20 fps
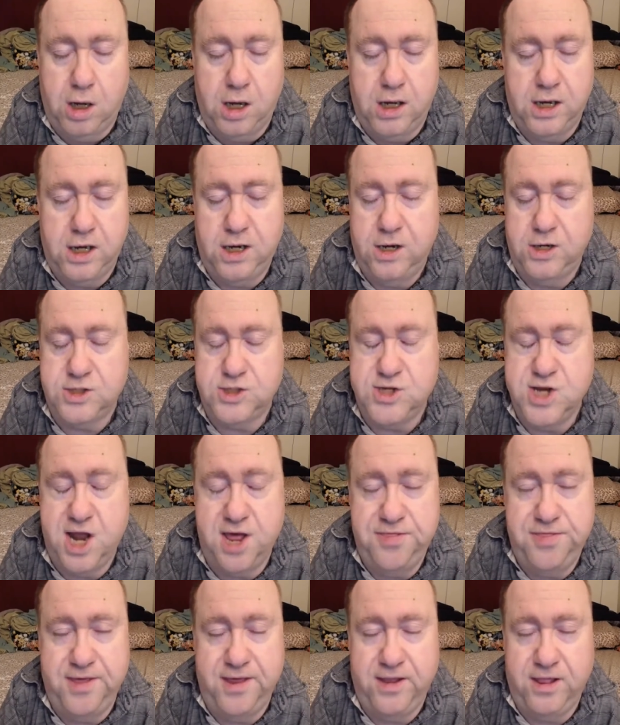There's
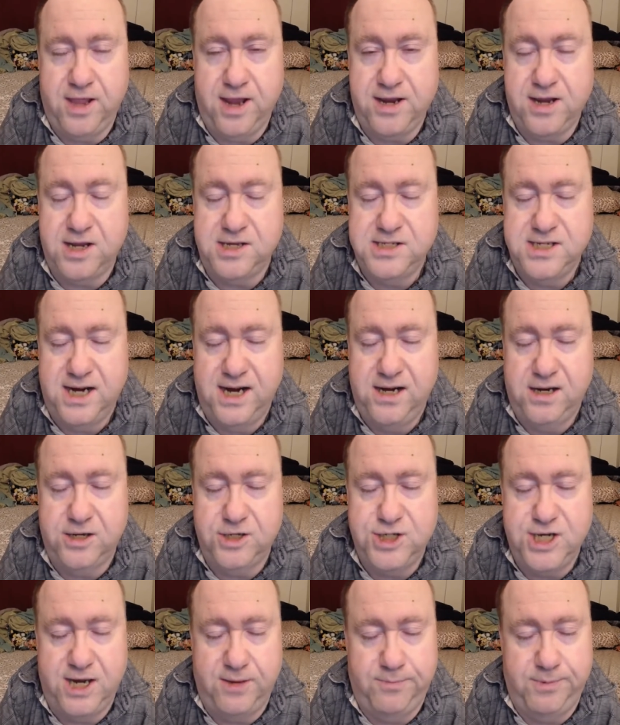nothing like a title
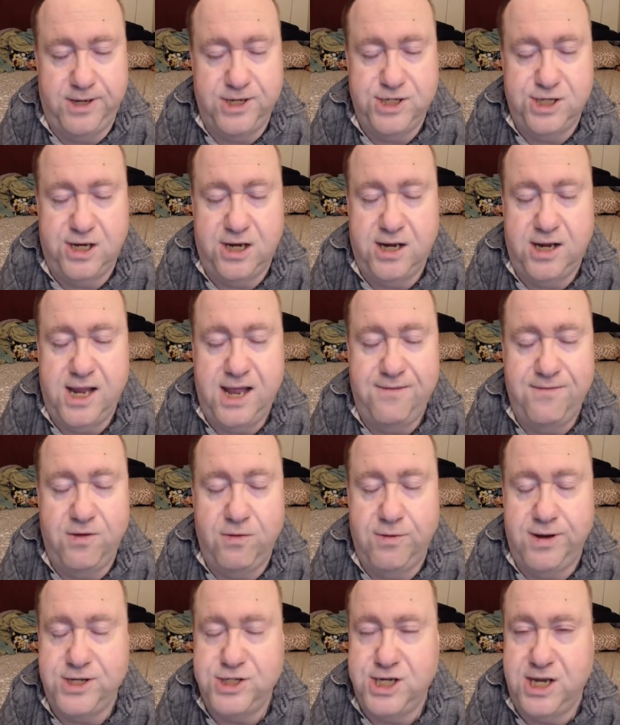
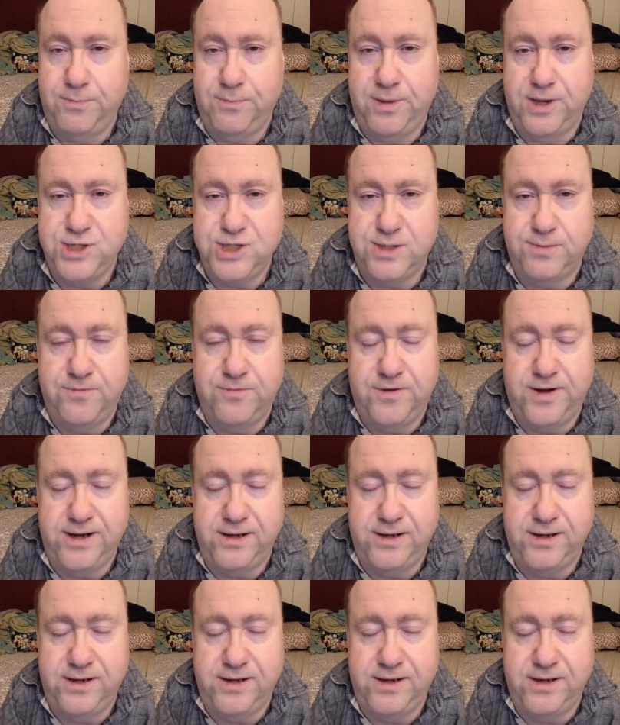heavyweight championship fight.